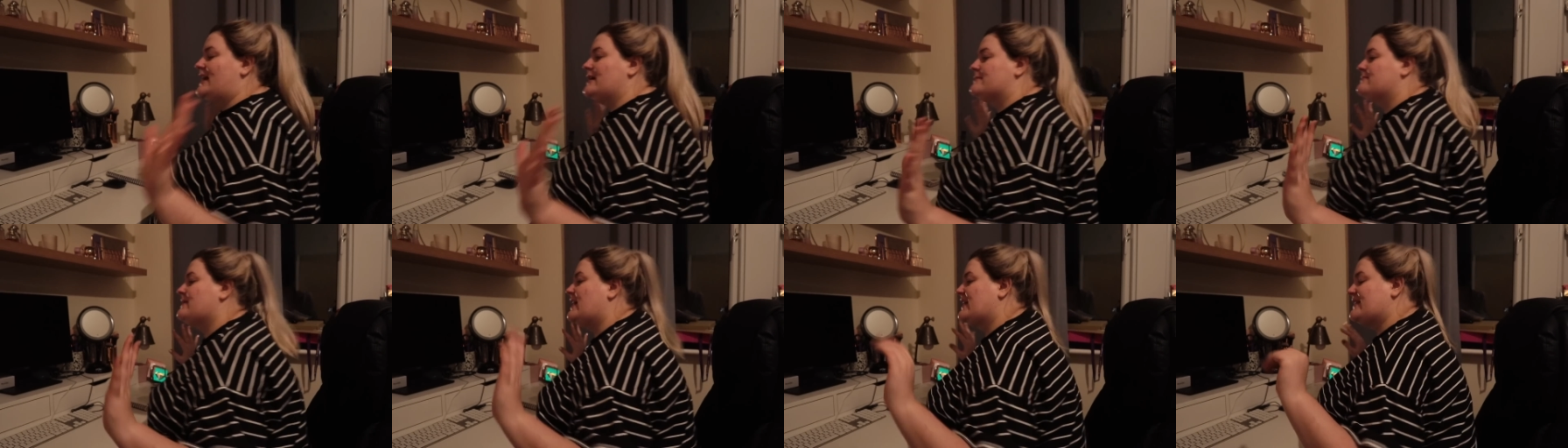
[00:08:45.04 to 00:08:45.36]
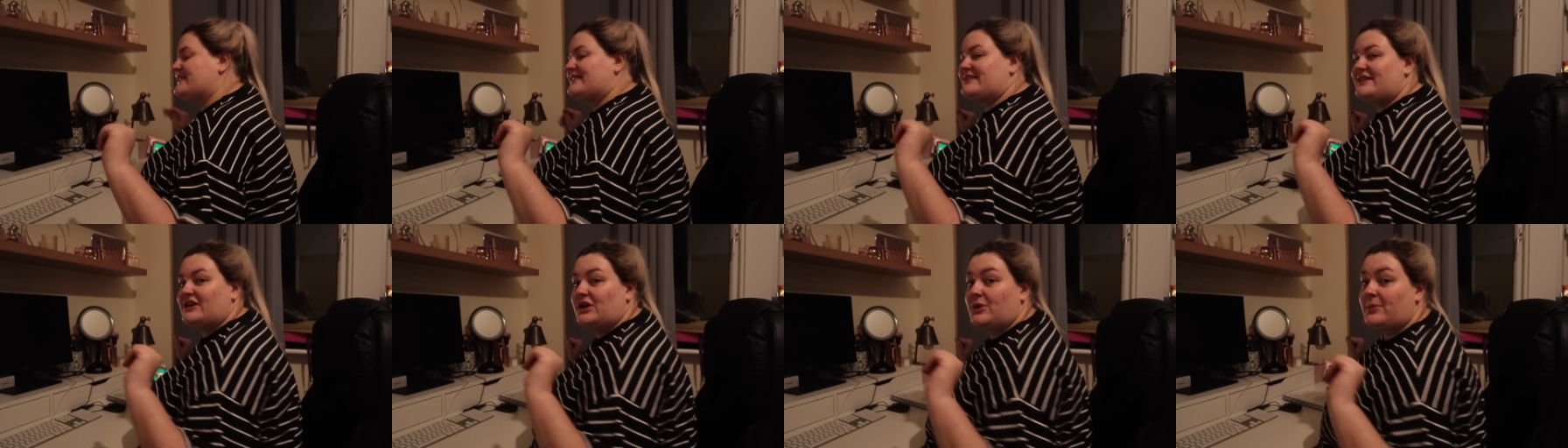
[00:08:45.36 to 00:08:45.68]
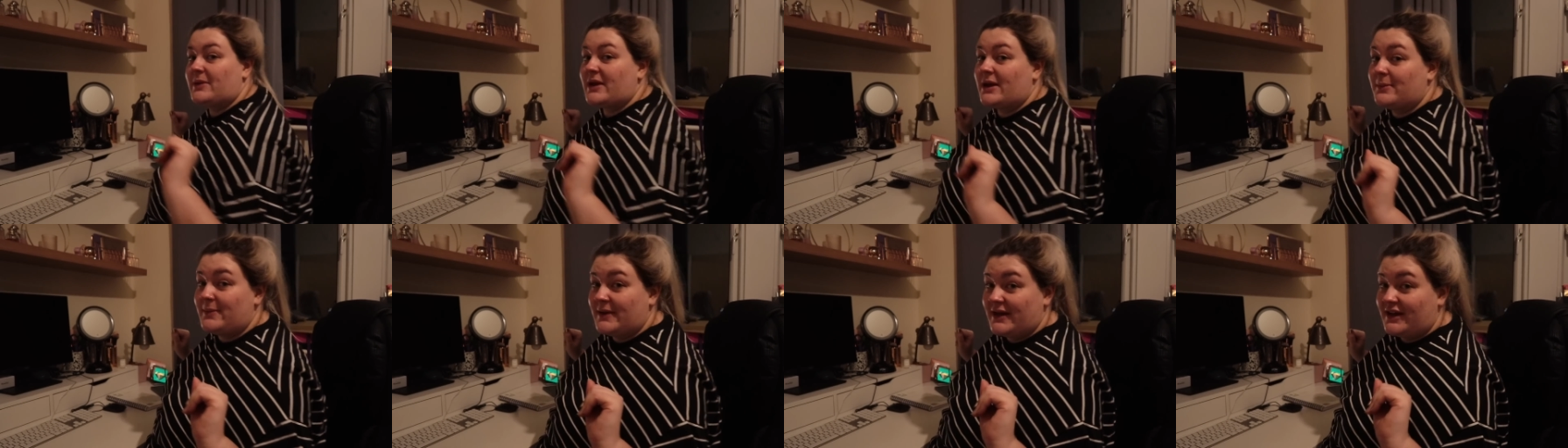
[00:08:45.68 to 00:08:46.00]
It might still
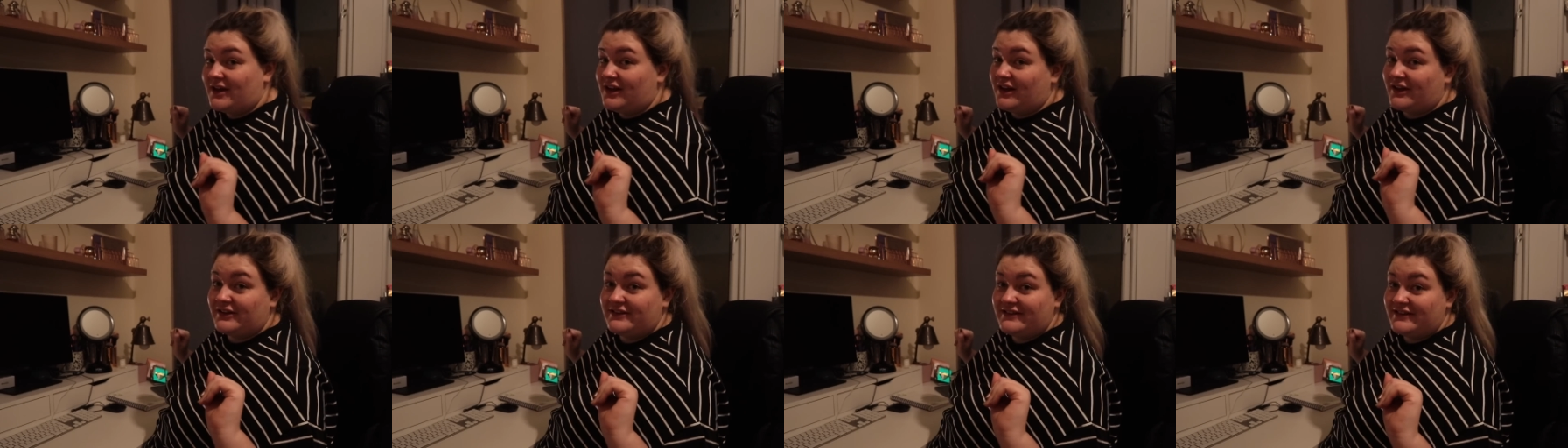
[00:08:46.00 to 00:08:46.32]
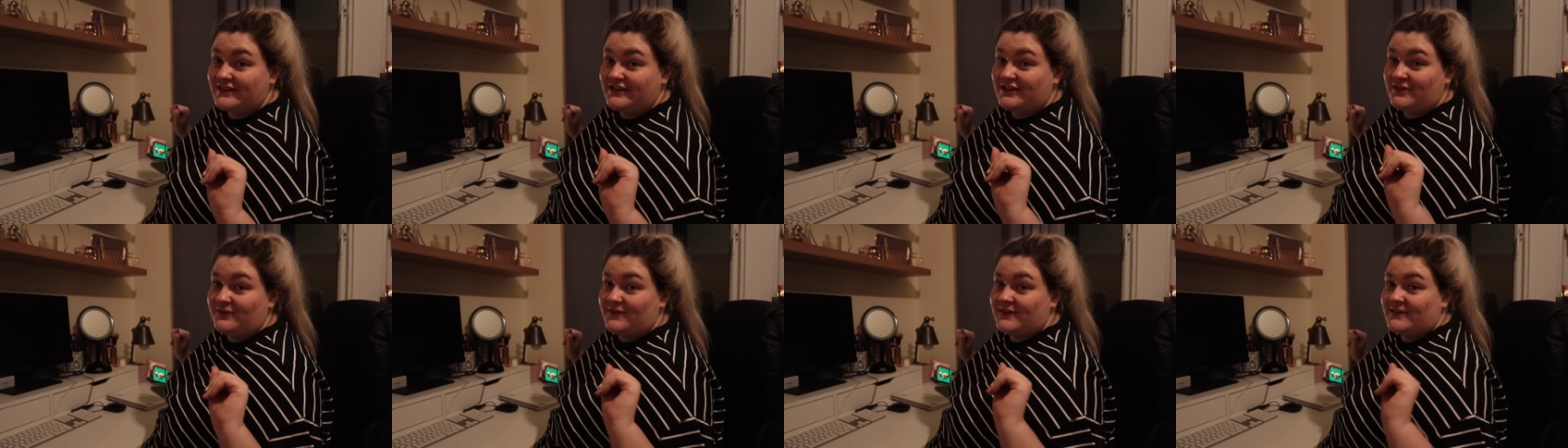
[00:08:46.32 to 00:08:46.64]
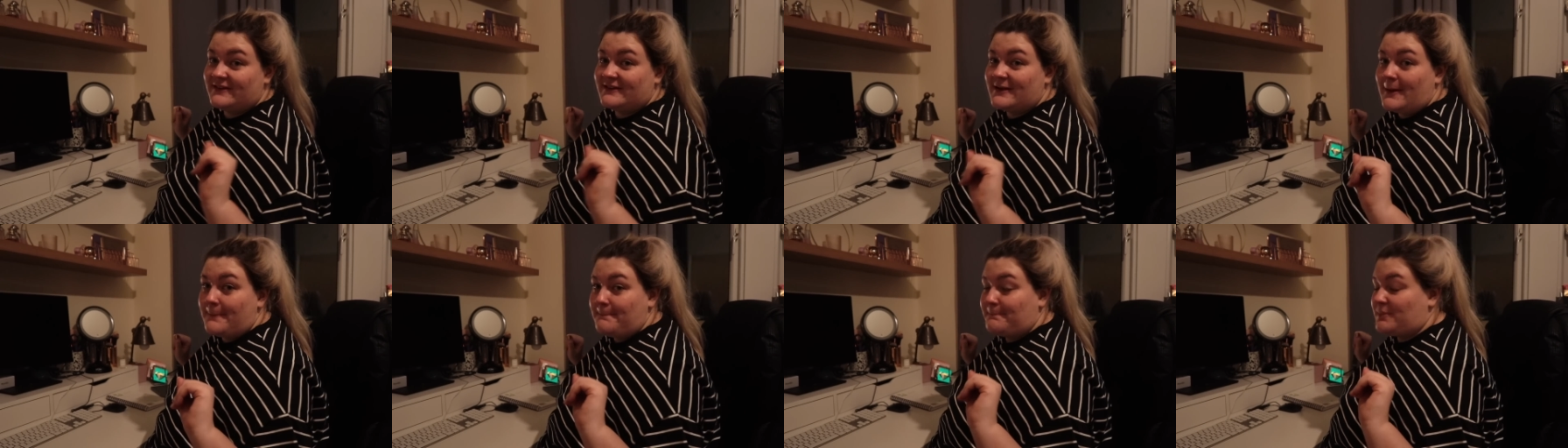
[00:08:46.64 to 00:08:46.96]
be a bit cluttered for
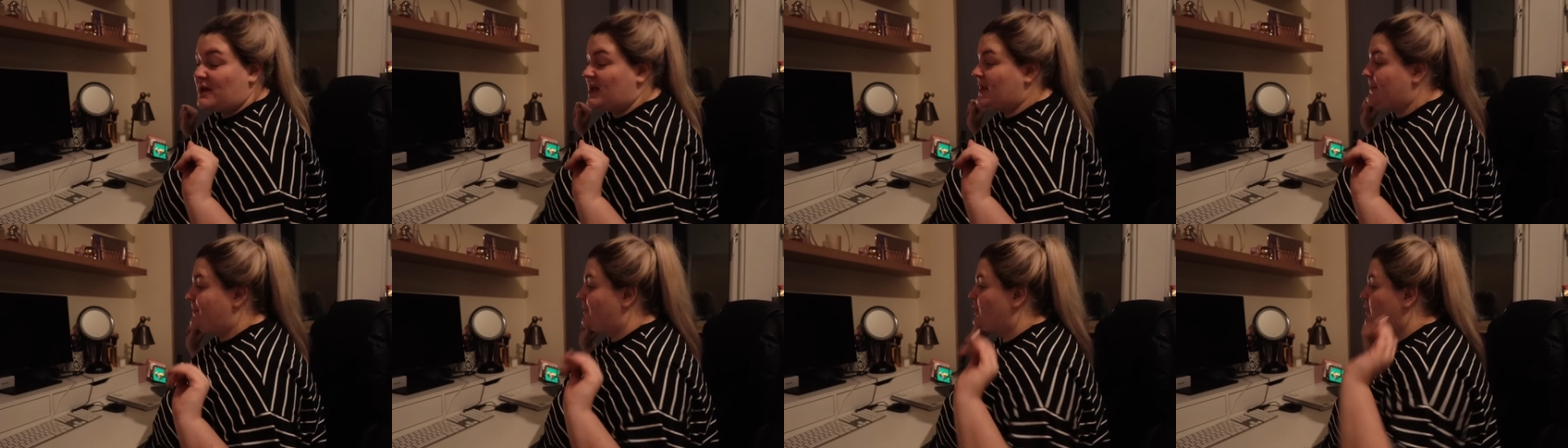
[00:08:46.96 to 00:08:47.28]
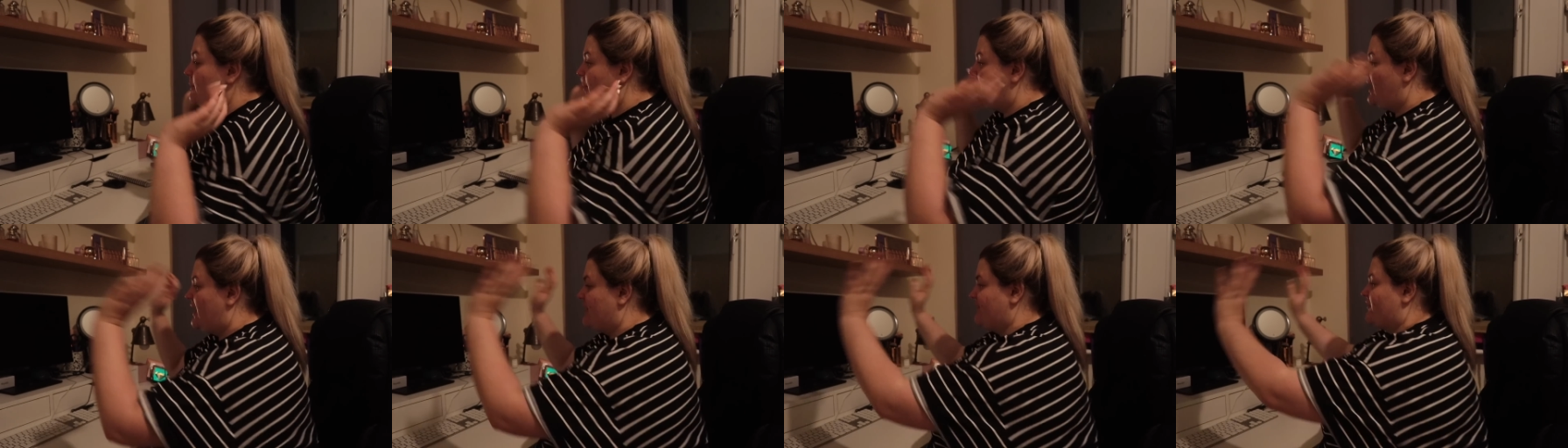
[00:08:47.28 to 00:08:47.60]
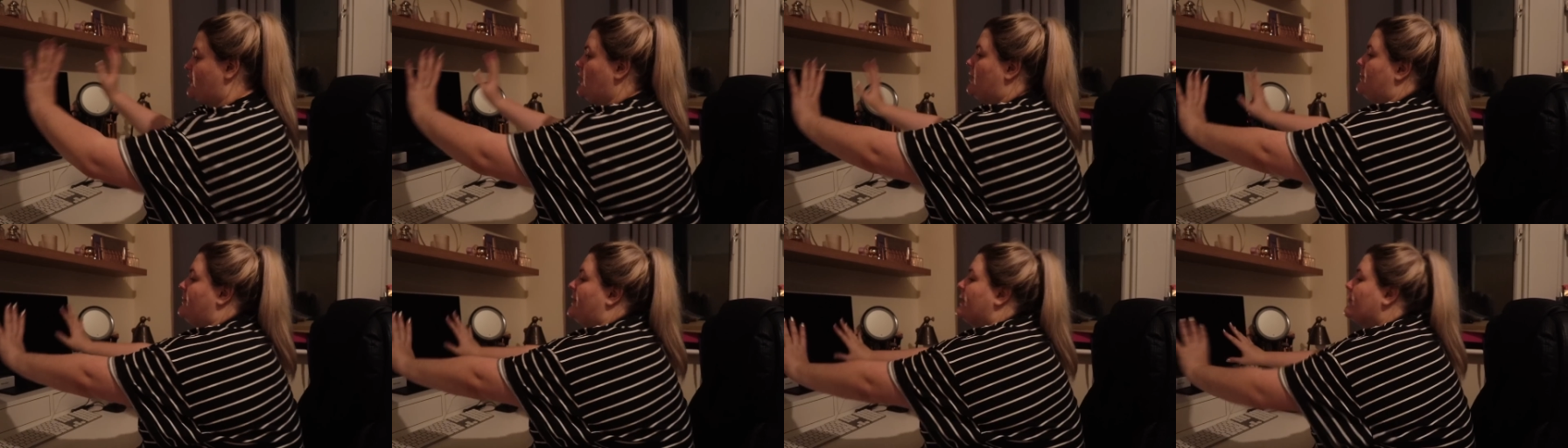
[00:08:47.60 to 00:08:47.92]
some people, but I've
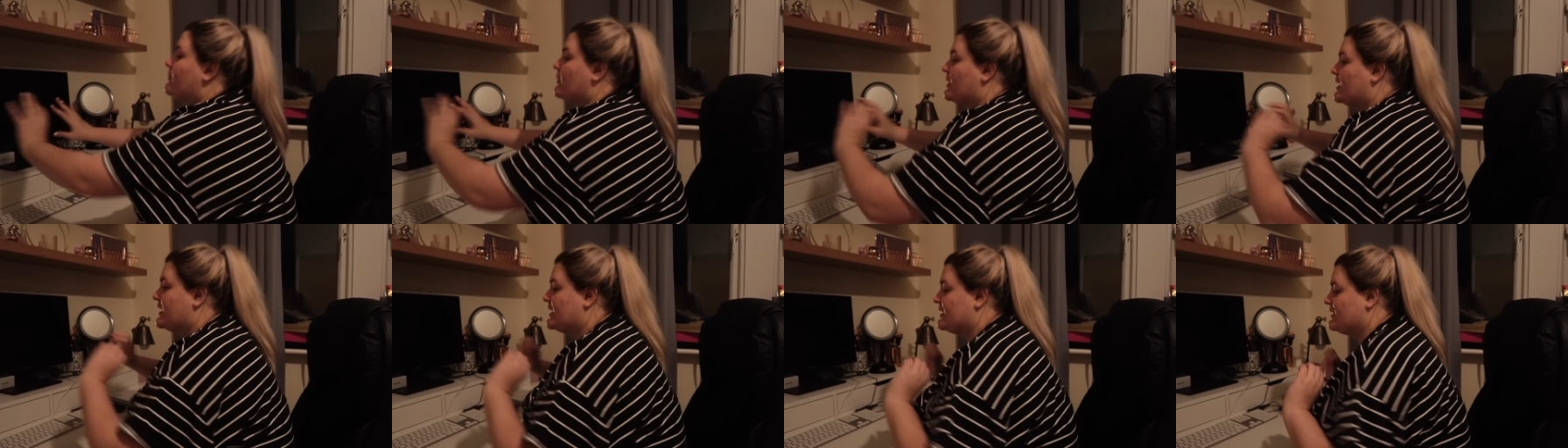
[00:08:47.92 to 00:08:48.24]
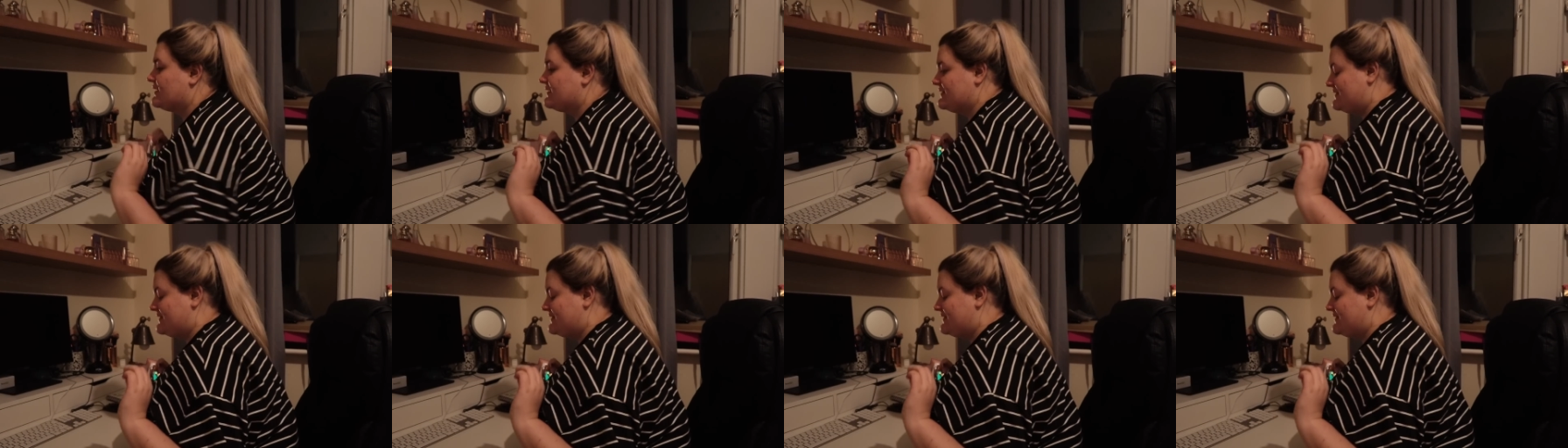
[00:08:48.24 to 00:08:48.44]
got my work